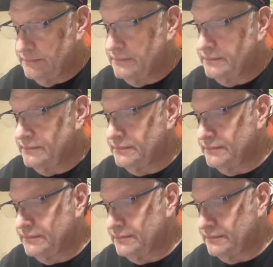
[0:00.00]

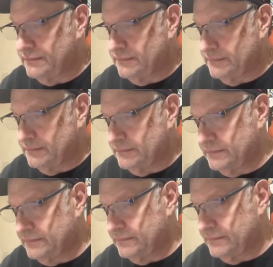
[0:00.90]

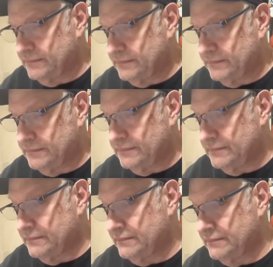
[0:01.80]

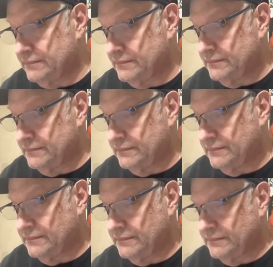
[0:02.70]

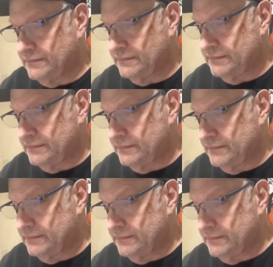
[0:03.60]

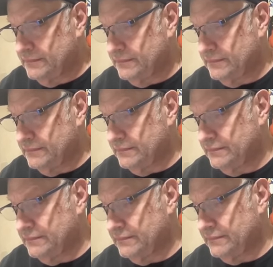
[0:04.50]

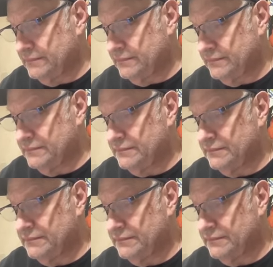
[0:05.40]

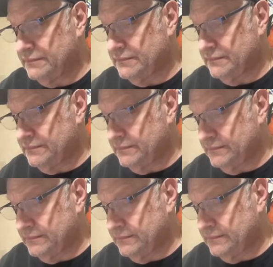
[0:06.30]

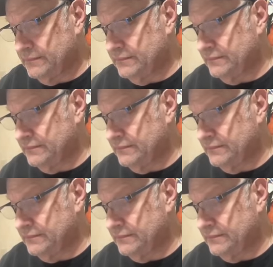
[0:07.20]
No words are spoken by the person on screen.